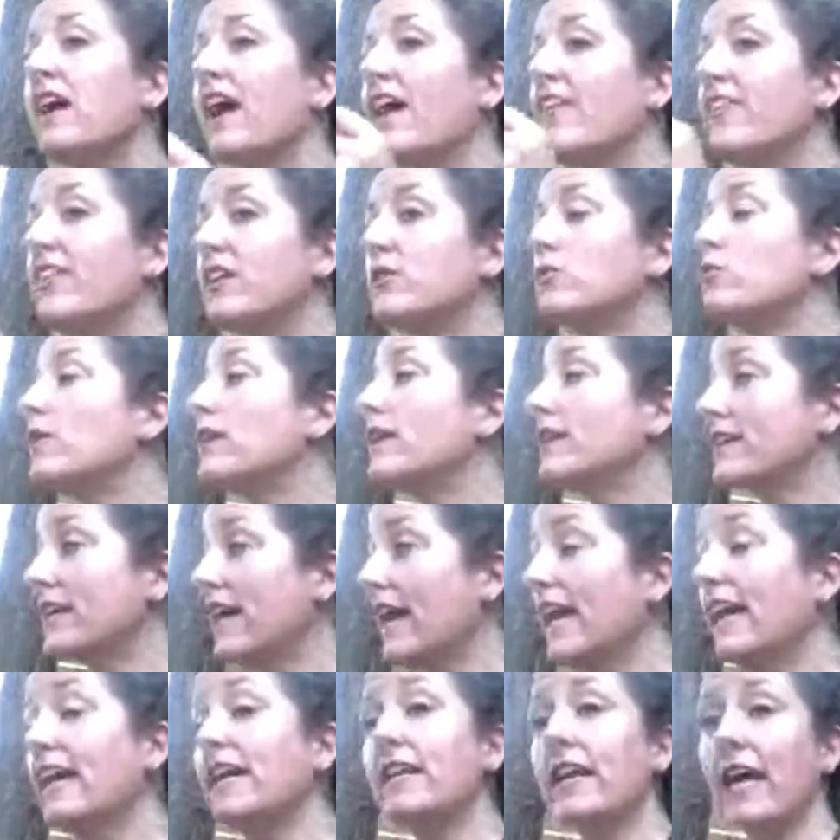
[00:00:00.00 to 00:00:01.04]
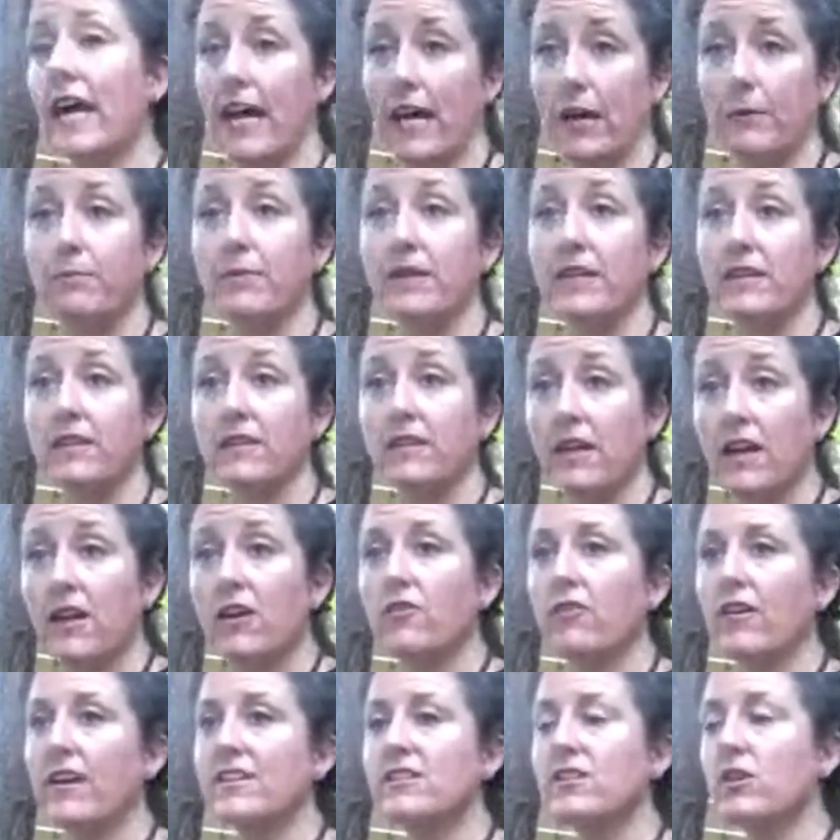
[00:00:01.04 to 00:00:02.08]
And then what can happen,
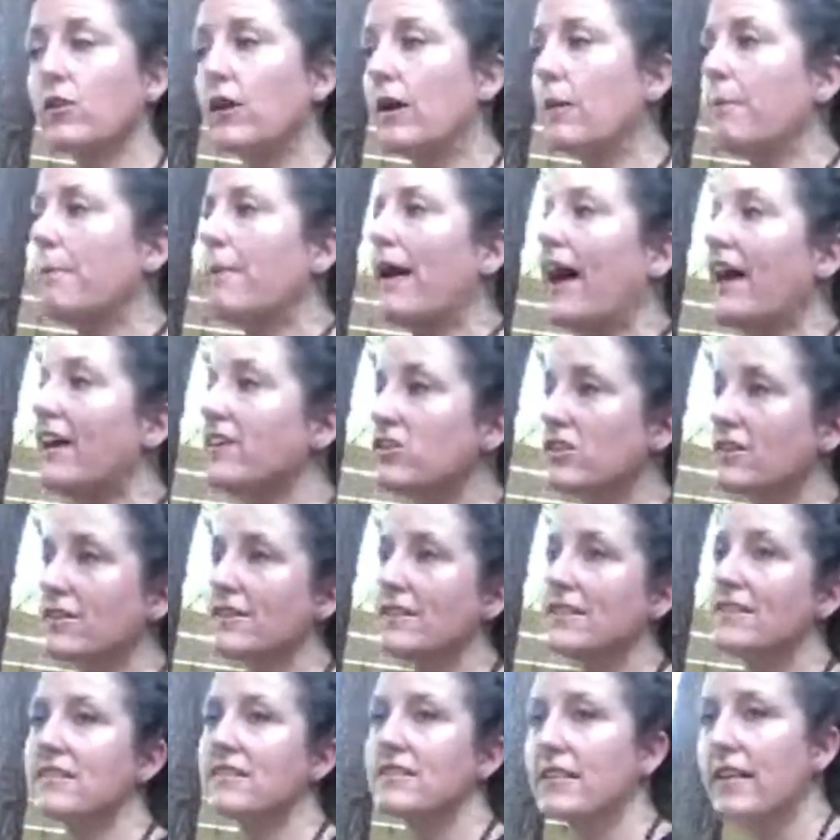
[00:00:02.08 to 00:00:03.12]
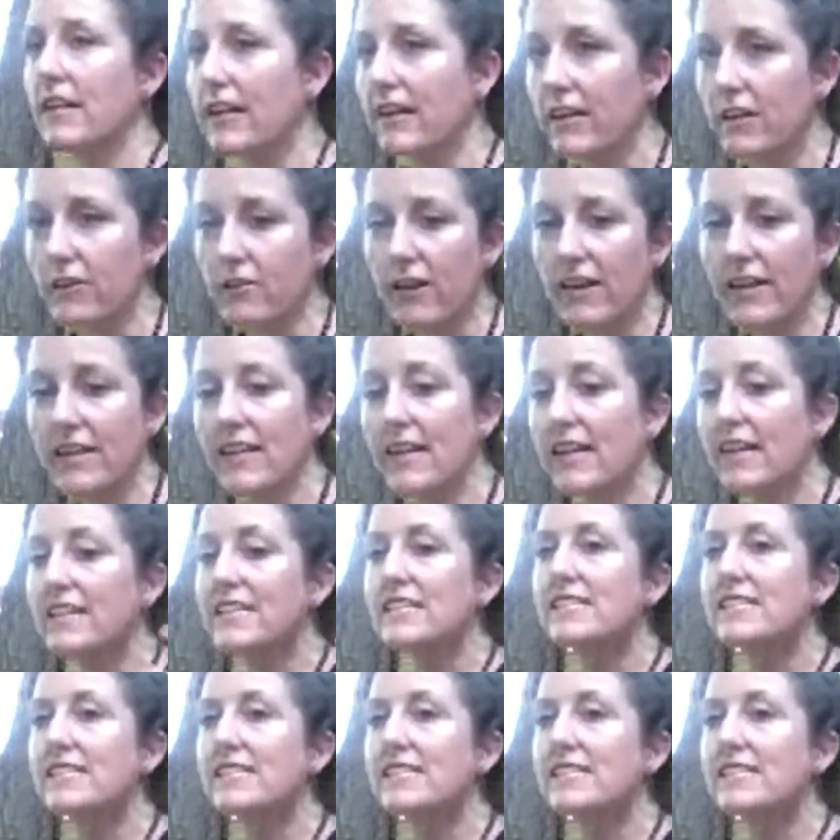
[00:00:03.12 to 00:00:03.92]
right? So imagine this scenario, right?